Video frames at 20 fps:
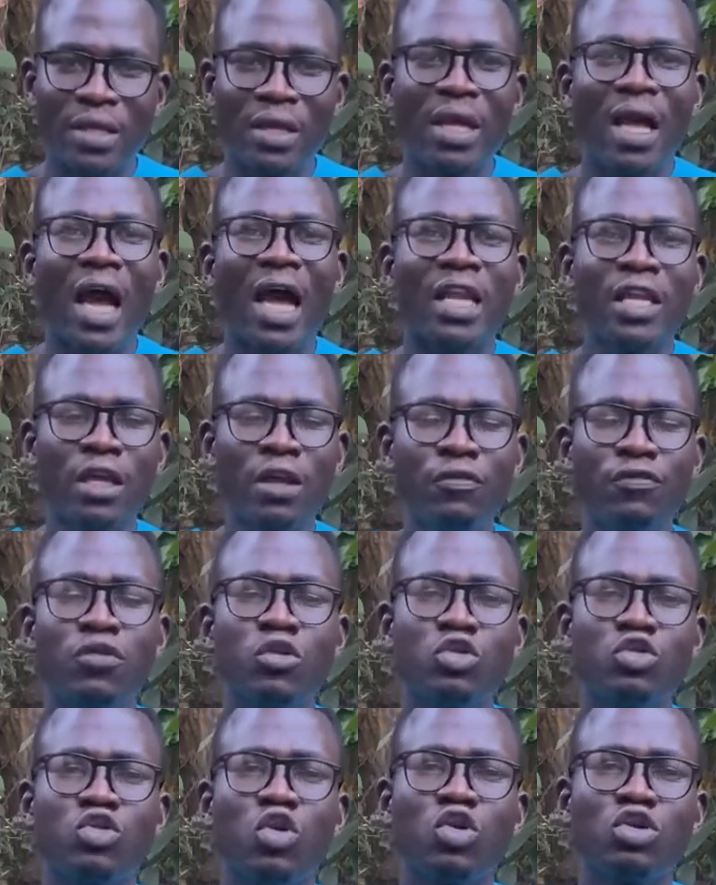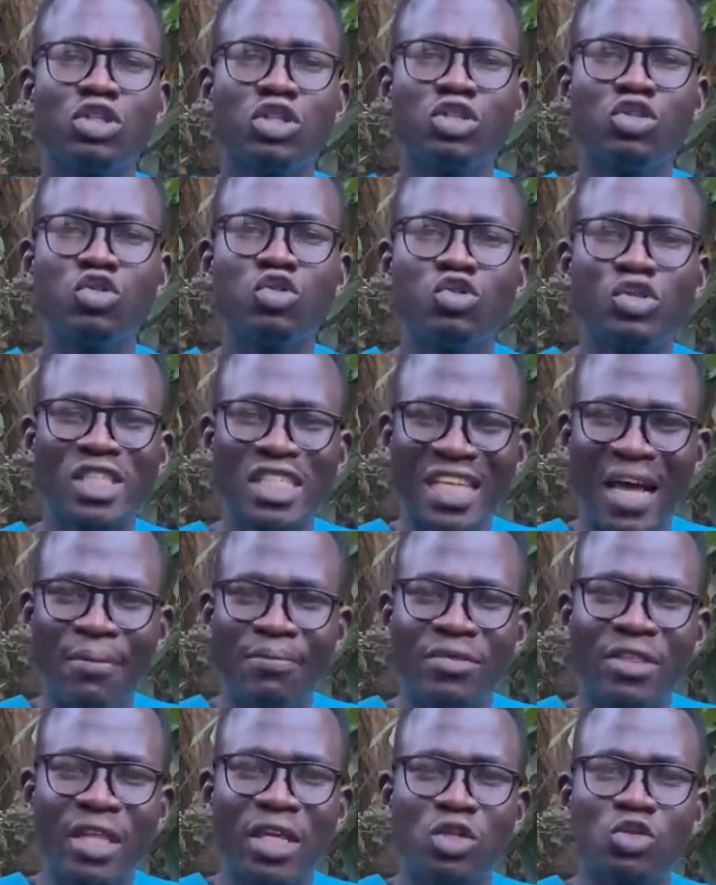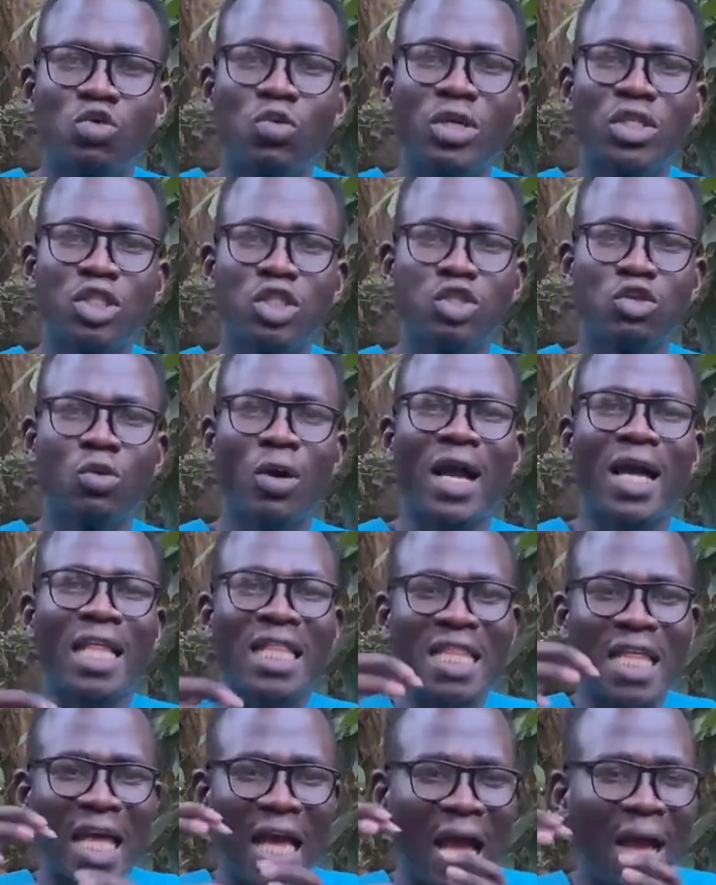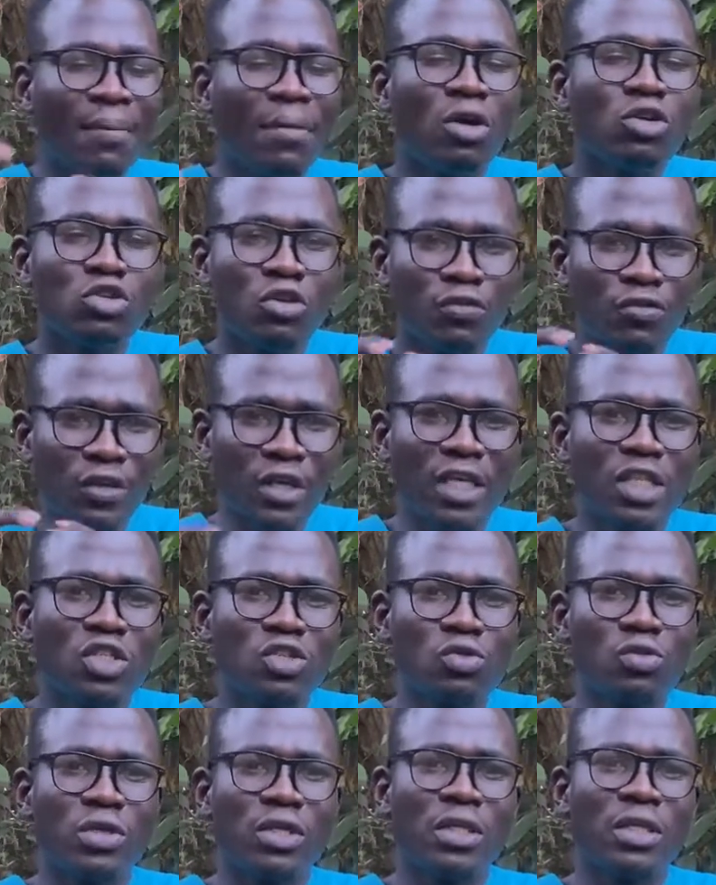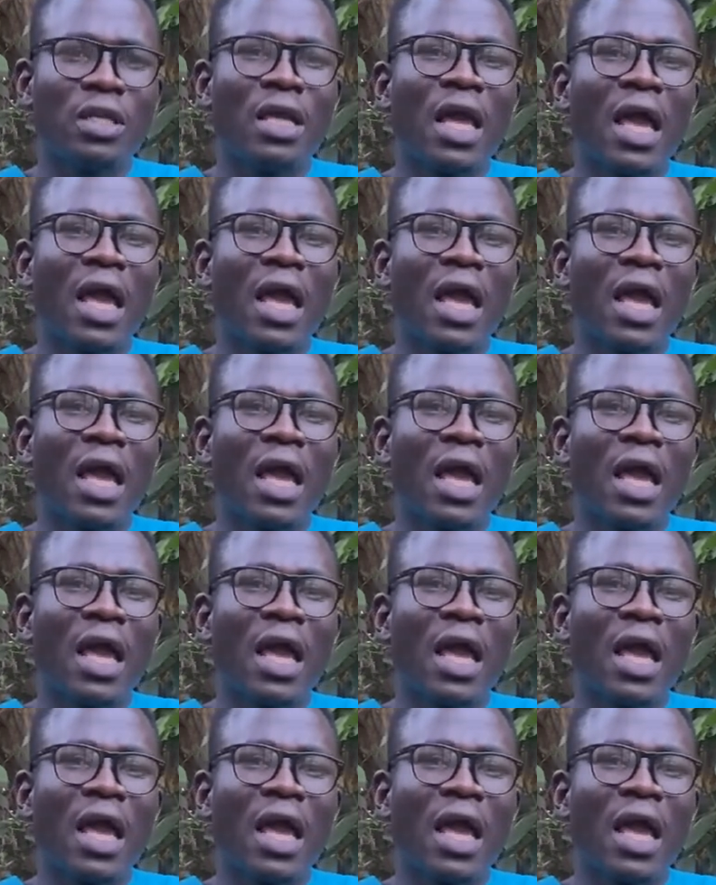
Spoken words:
And if you don't do something to ensure the amount of insulin,